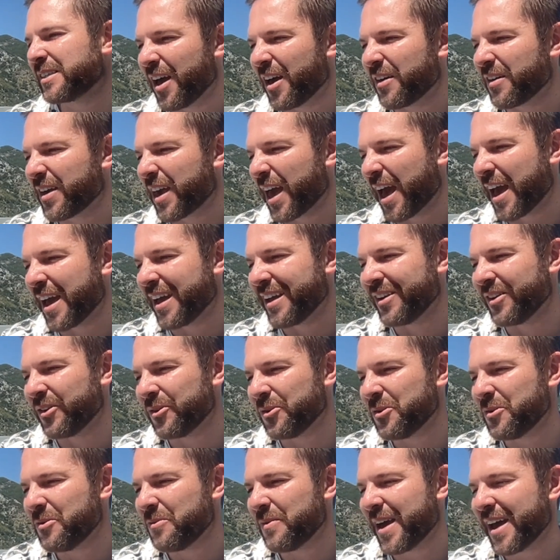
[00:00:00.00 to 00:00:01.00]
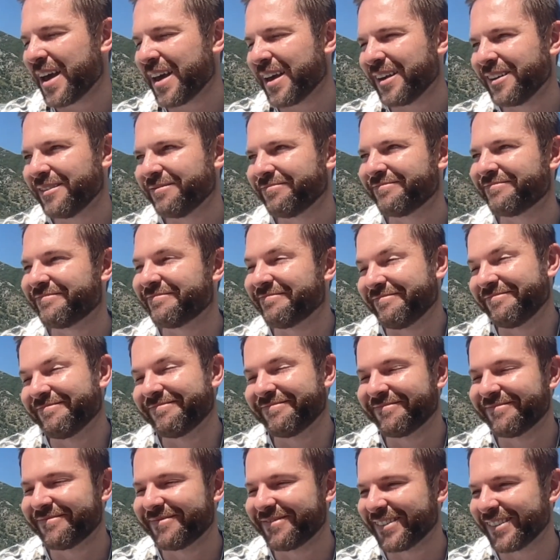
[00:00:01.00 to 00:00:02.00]
Okay, Norway.
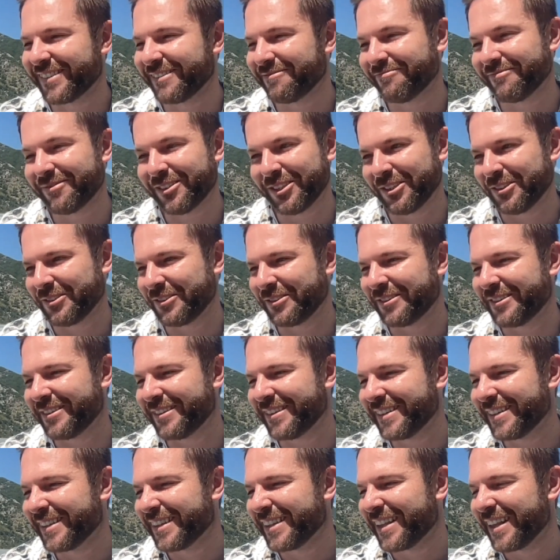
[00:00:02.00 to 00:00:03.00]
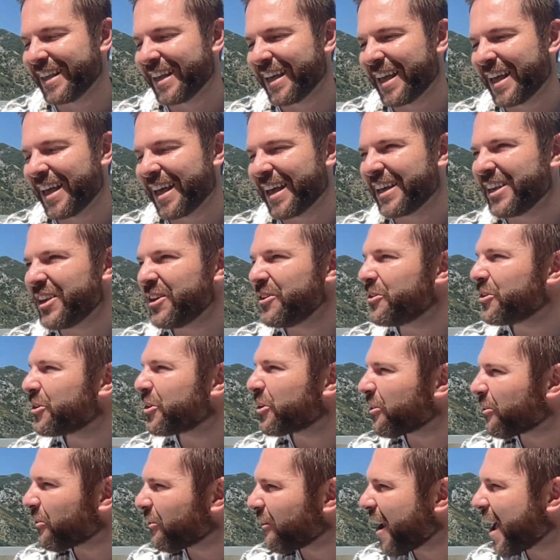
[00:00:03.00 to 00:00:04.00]
Sure.
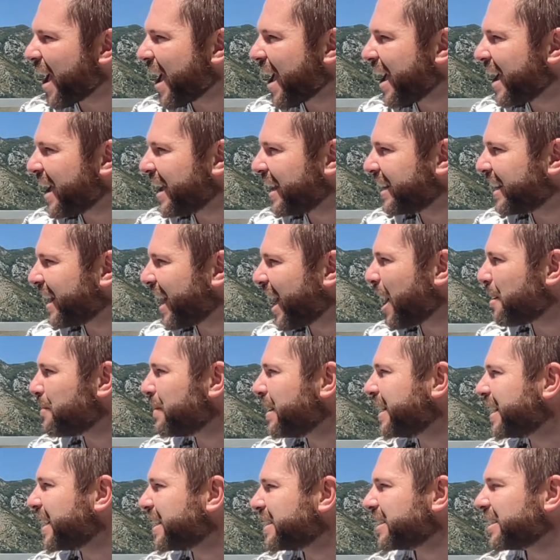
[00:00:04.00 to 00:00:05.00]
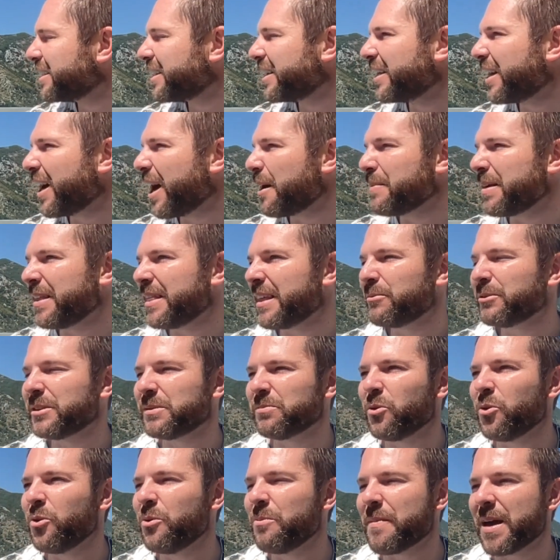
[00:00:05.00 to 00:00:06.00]
Ukraine. I mean, there was
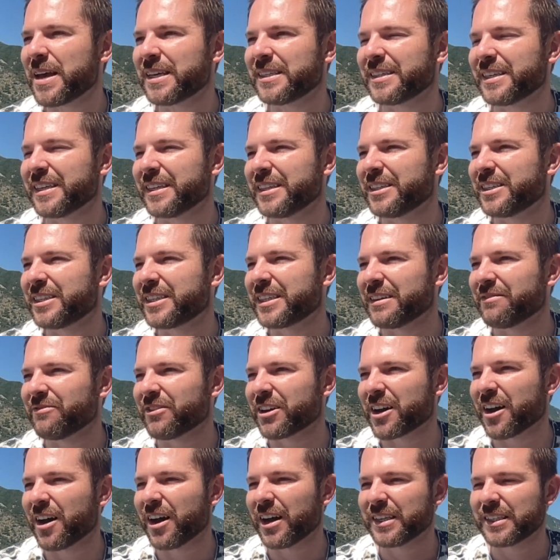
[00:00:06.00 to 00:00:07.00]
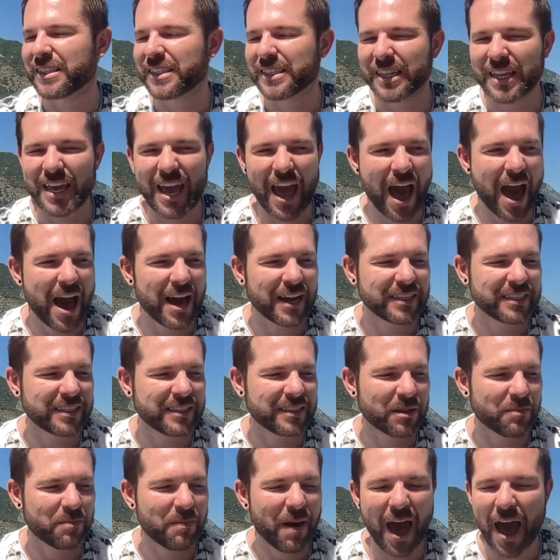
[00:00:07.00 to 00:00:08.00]
more message in regards to the act
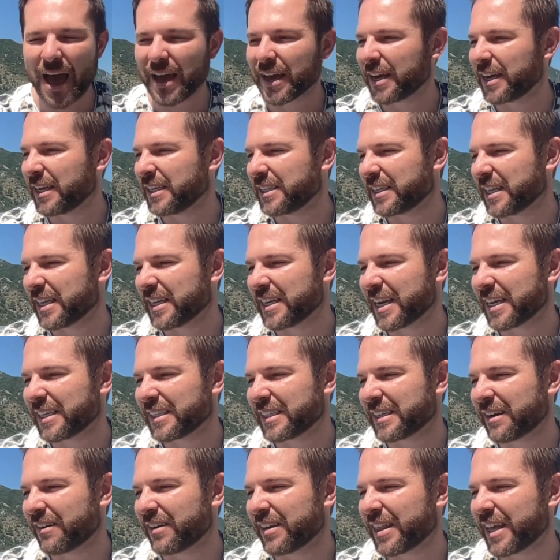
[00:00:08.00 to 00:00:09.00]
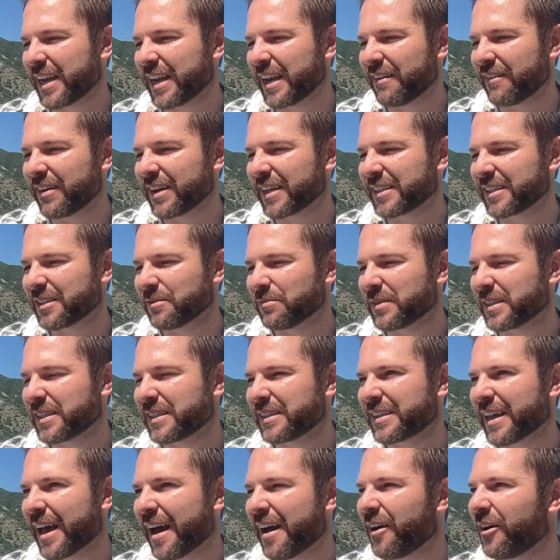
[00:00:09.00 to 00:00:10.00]
and the package than necessarily the lyrics
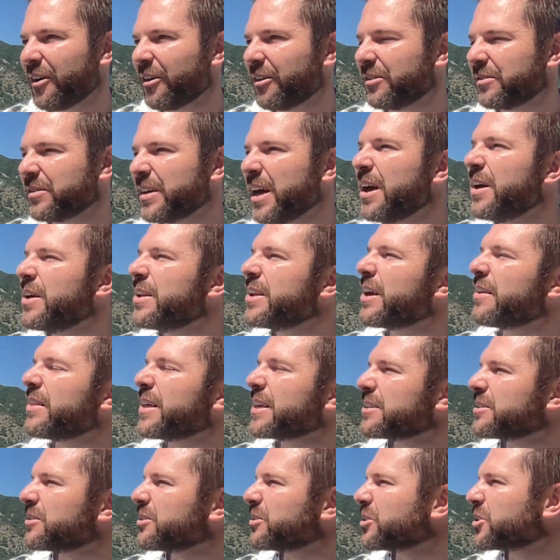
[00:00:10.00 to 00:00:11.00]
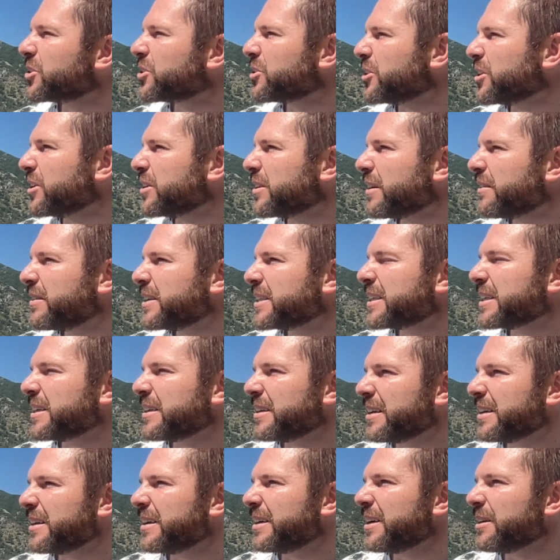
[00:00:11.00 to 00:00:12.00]
themselves. No, that's not true. There is
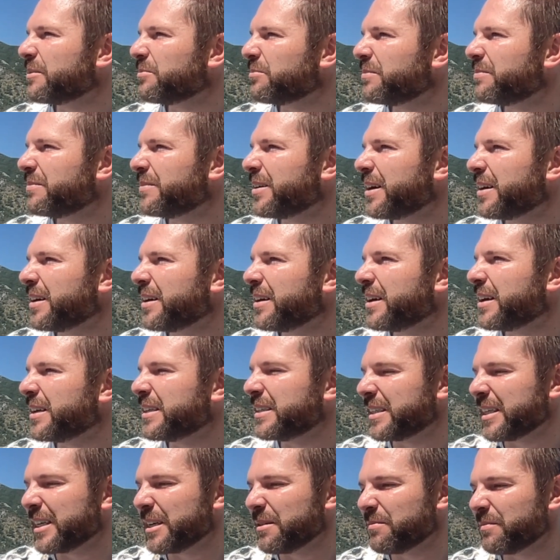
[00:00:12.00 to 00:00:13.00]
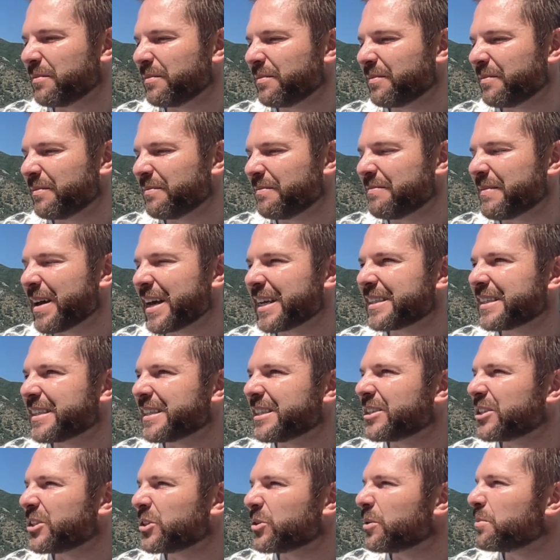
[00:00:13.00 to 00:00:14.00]
a deep
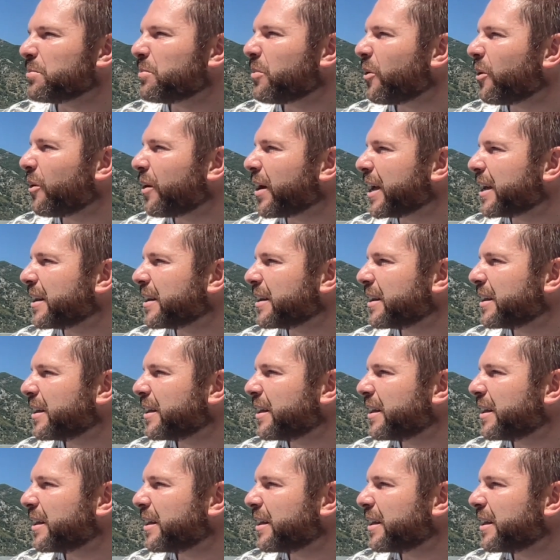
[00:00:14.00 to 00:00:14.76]
message to a point.